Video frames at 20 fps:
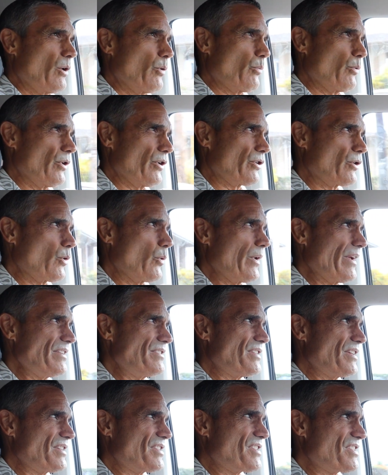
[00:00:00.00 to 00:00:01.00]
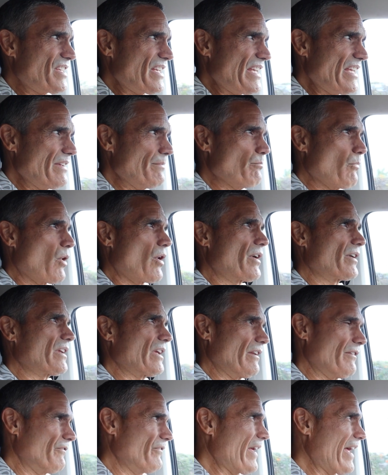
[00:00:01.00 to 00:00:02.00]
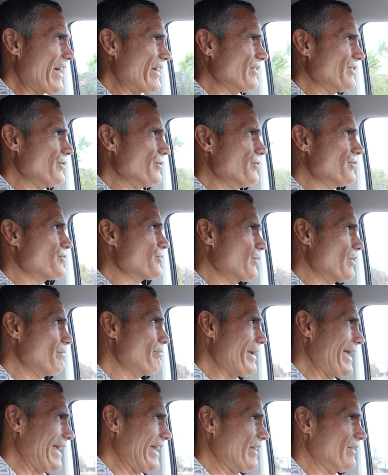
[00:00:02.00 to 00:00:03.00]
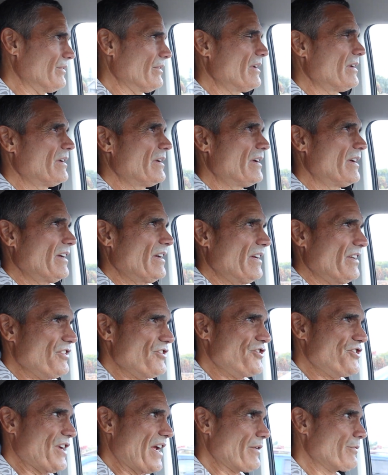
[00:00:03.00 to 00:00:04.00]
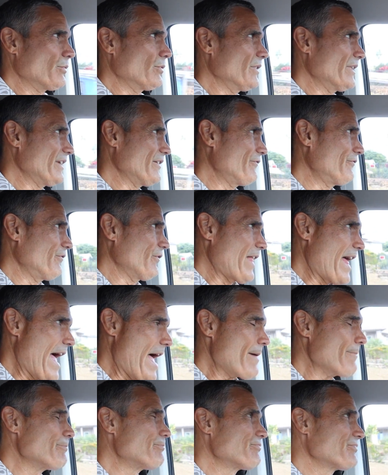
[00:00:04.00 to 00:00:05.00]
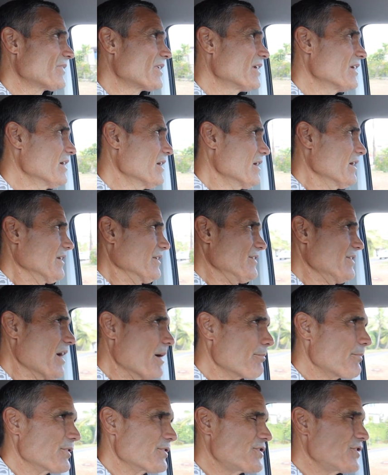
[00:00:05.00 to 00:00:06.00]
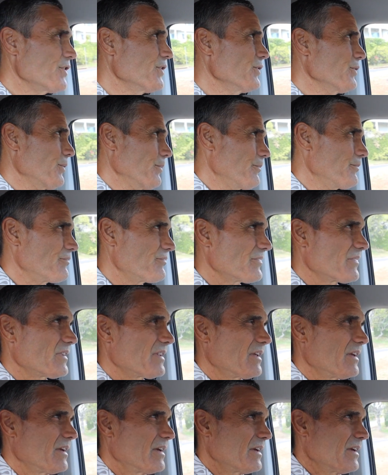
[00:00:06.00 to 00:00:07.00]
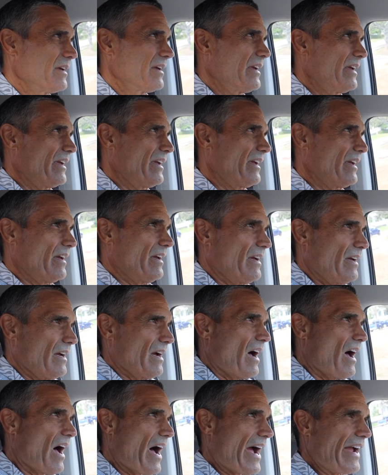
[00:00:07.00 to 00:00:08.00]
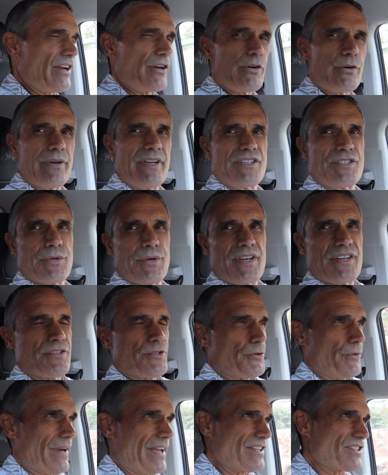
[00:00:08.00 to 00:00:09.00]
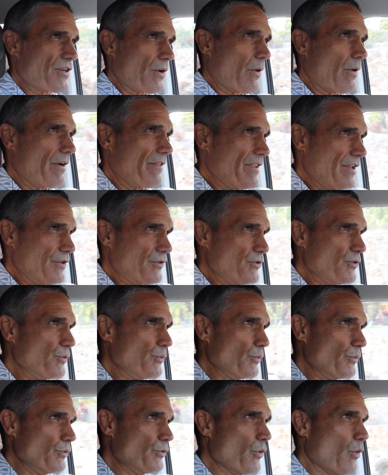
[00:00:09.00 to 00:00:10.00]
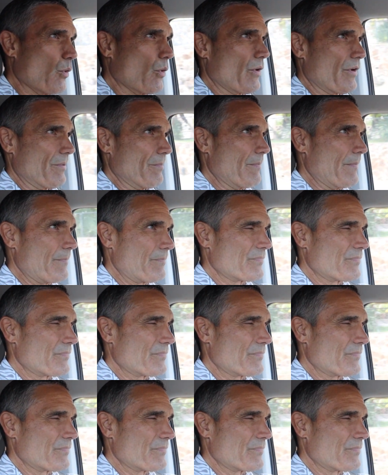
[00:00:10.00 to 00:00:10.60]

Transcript: We're going to see market values remain generally flat. Number 2, higher interest rates are the new norm.